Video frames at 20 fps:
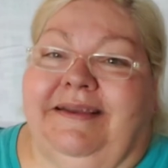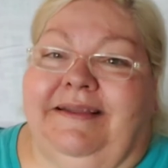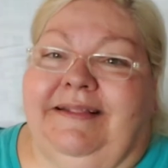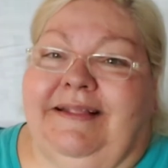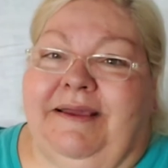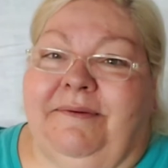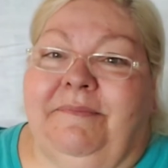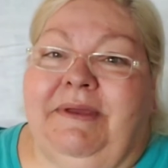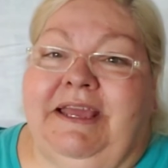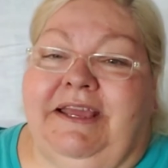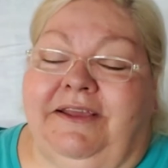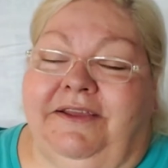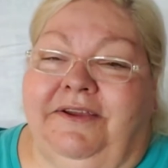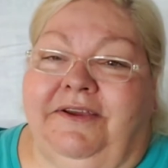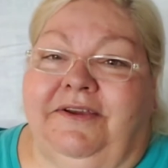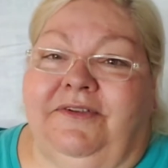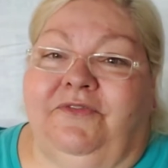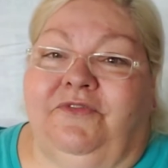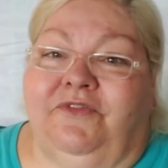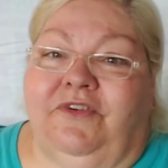They're making
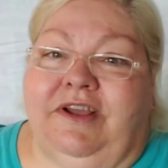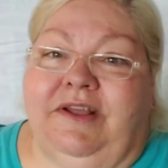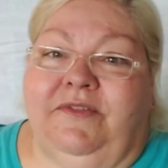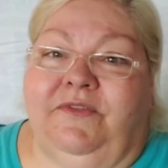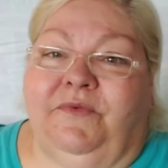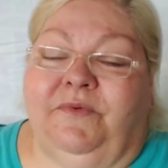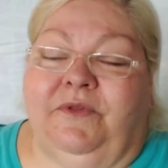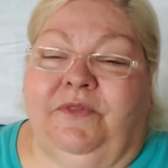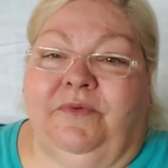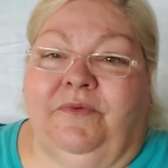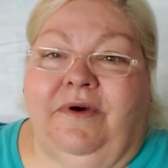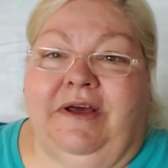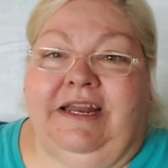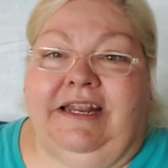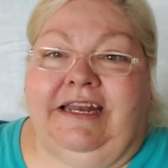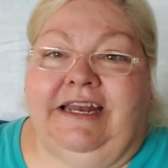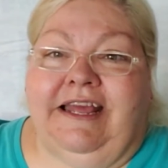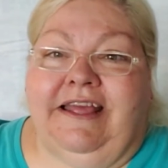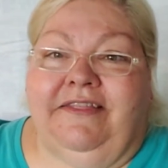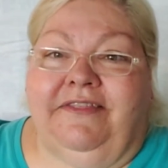good friends with one
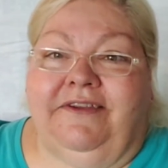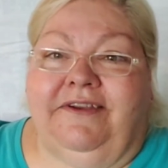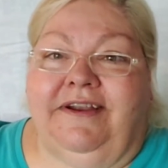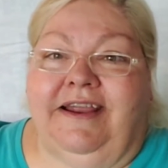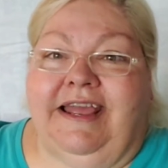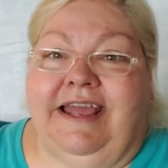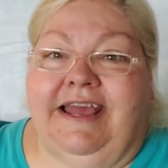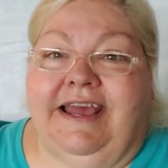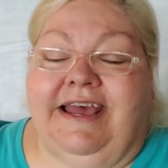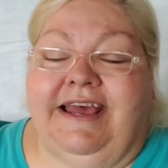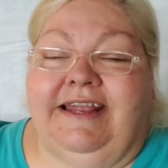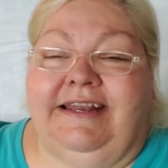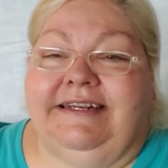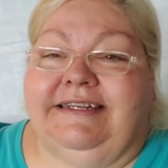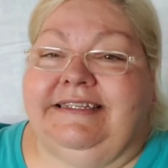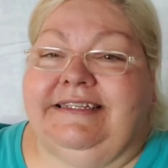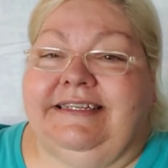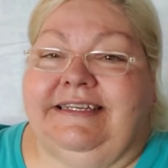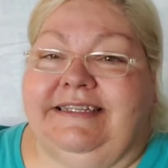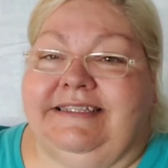another, and
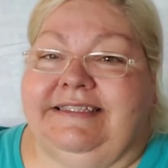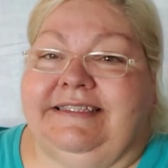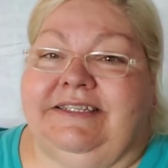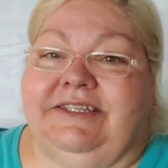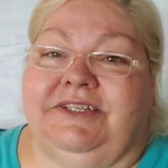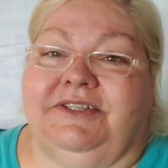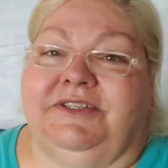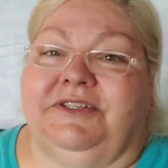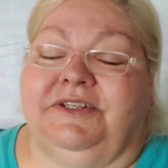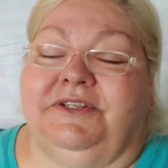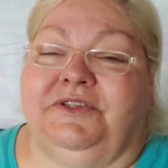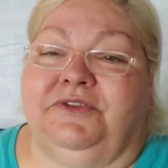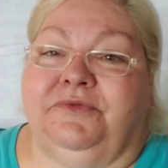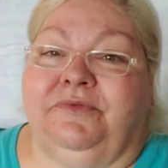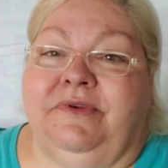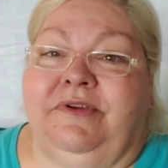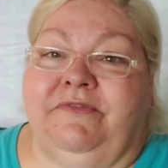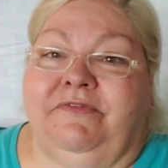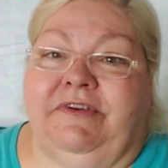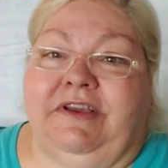it's just a
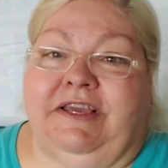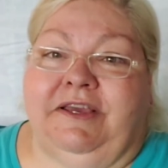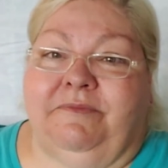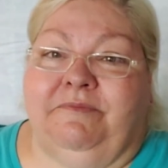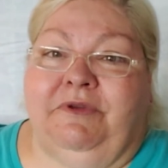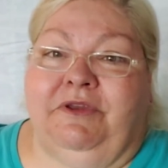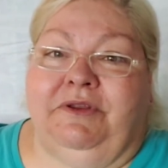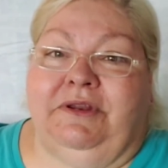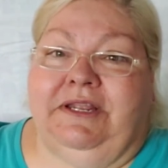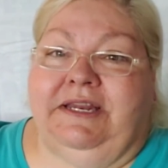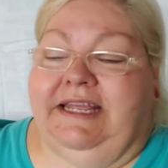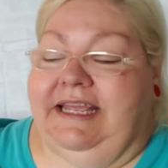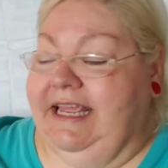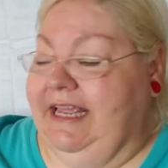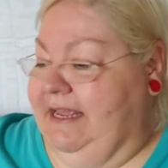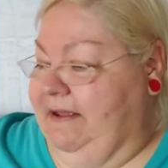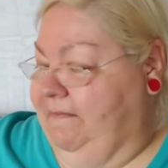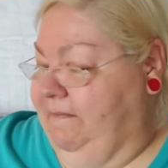terrific community.